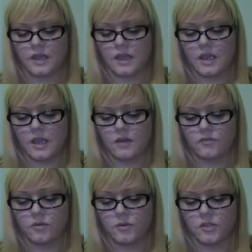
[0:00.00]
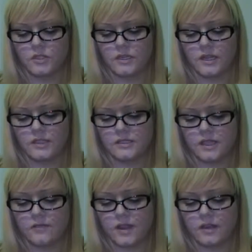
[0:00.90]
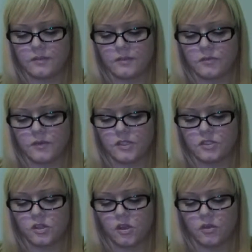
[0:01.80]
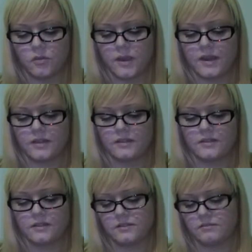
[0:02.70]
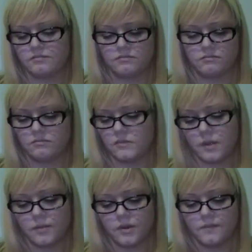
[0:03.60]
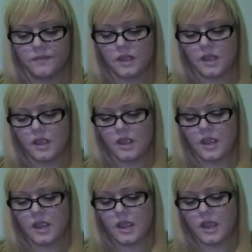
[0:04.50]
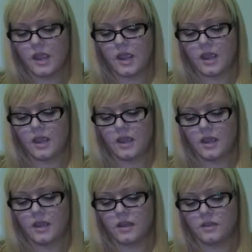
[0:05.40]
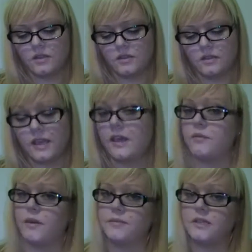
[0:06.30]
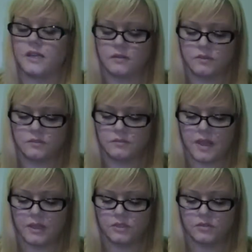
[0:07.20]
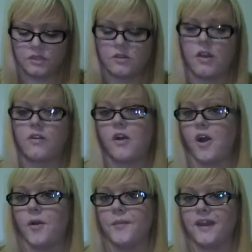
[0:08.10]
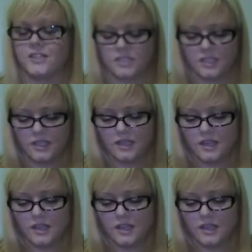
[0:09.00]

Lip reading: And for merchandise and fan club information, call or write this number. And they had a website. It was backstreet.com, actually.